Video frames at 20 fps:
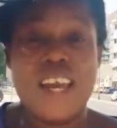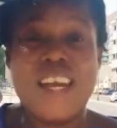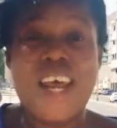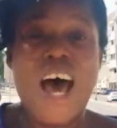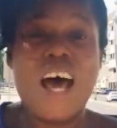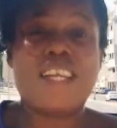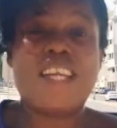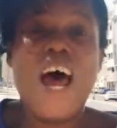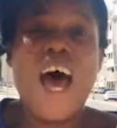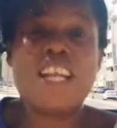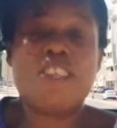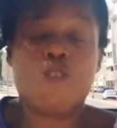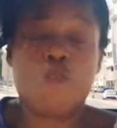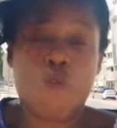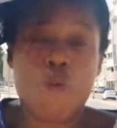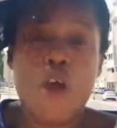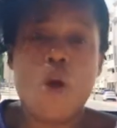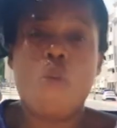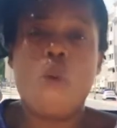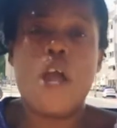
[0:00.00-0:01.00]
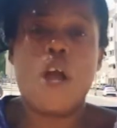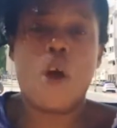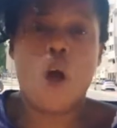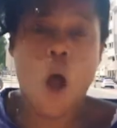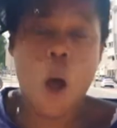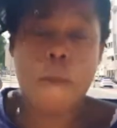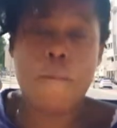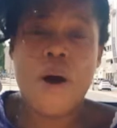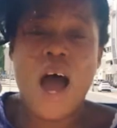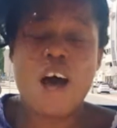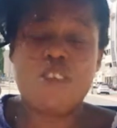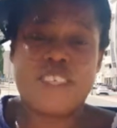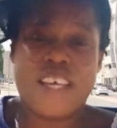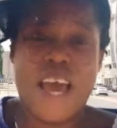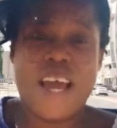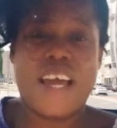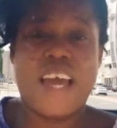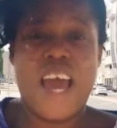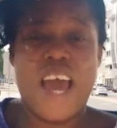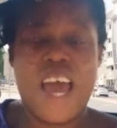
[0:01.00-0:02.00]
that tree will come out
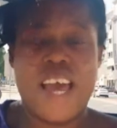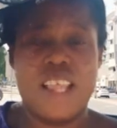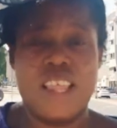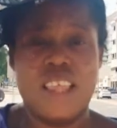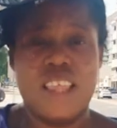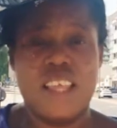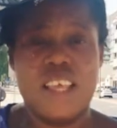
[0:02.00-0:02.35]
again.